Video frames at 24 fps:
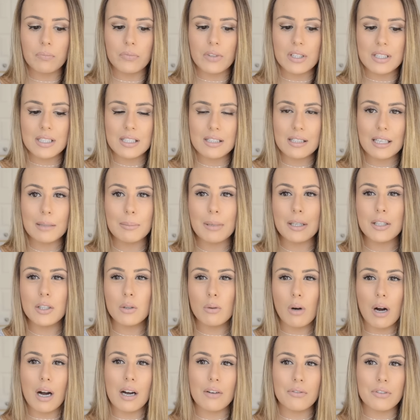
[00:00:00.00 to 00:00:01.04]
This is like my
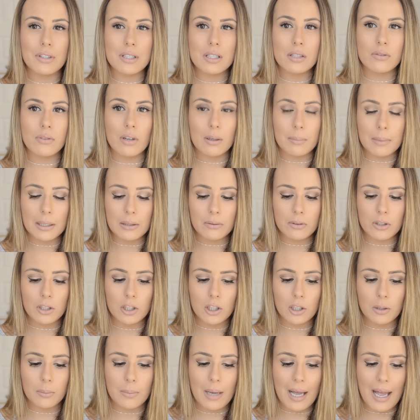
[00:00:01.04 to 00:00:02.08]
new office filming
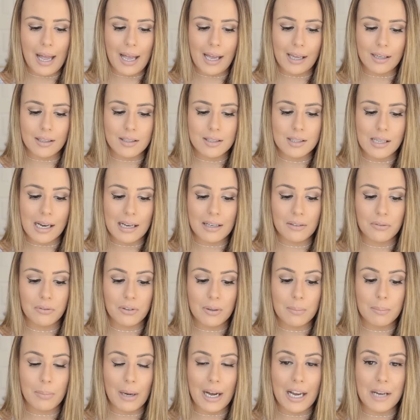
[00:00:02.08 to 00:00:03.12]
room, and aside
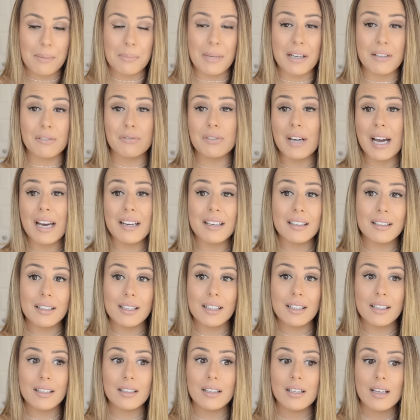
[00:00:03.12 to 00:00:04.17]
from buying my
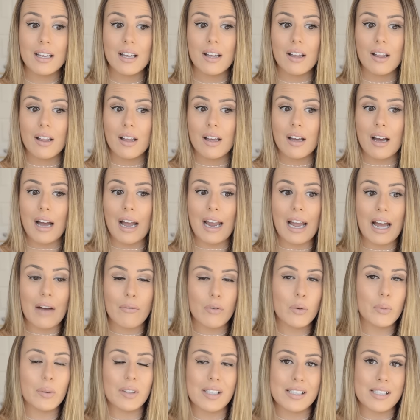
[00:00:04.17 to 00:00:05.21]
vanity, I
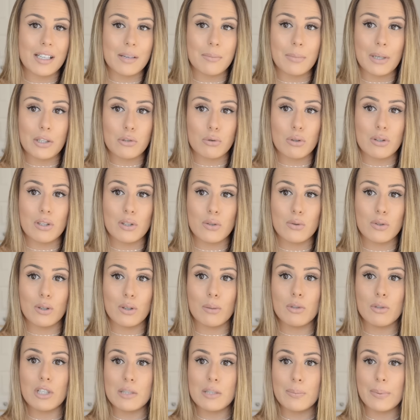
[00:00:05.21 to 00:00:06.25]
haven't really done much with this
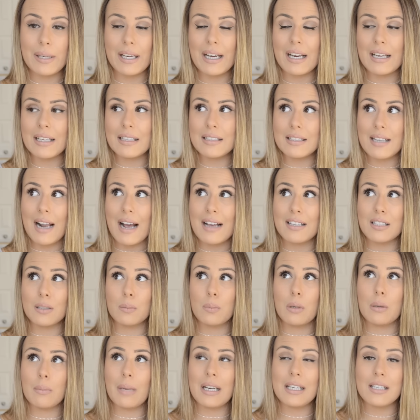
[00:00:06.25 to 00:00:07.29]
room just because it hasn't
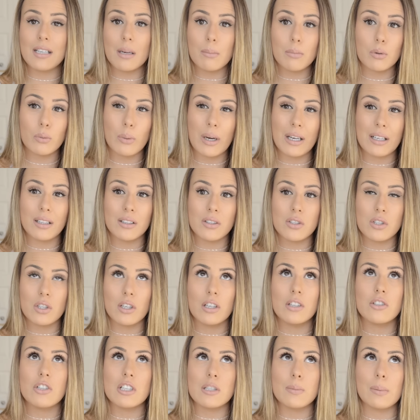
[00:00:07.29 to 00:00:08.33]
been my #1
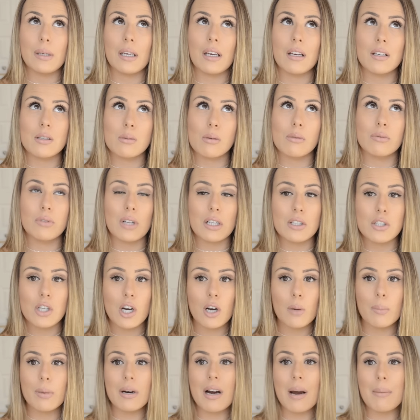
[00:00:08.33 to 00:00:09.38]
concern, just because with
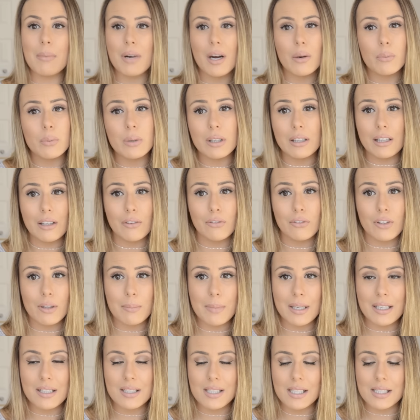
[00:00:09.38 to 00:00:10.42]
Vlogtober, I'm not really
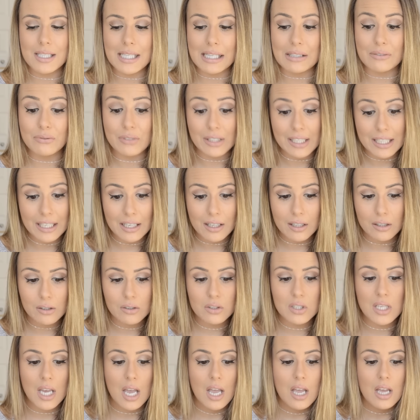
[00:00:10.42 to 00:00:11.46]
filming sit-down videos.